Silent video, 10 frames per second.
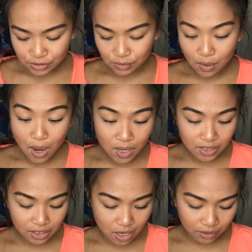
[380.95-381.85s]
So all
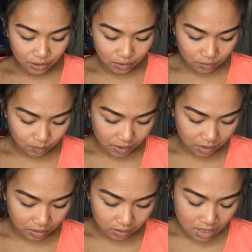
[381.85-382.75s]
in all at
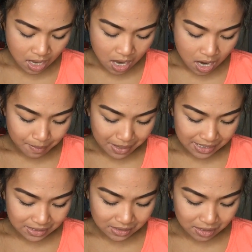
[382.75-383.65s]
Goodwill, my
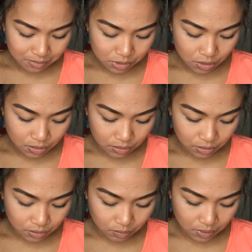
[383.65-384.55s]

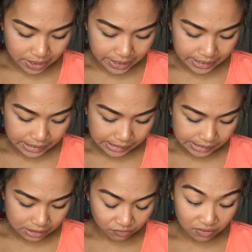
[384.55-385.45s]
subtotal
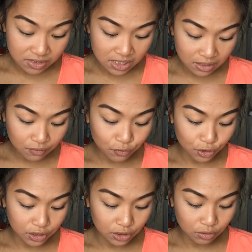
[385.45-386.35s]
was
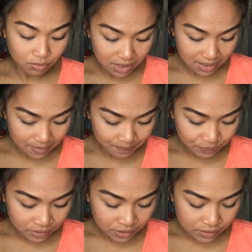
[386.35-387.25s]
$15.43.
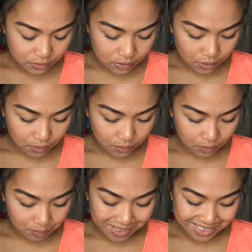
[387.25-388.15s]

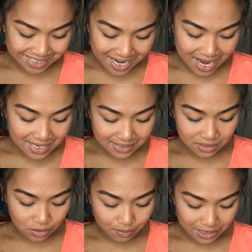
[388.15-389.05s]
So plus
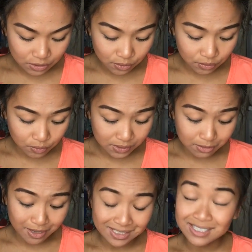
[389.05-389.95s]
tax, so my total was
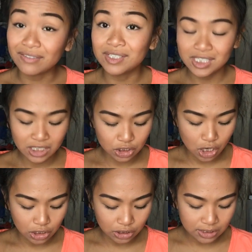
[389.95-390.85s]
about
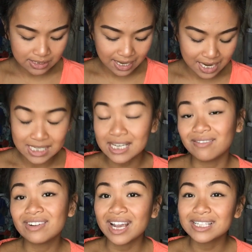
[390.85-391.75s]
$17, and I
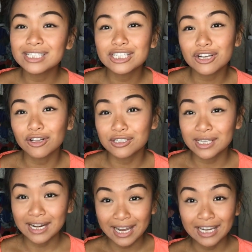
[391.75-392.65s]
saved $19.85.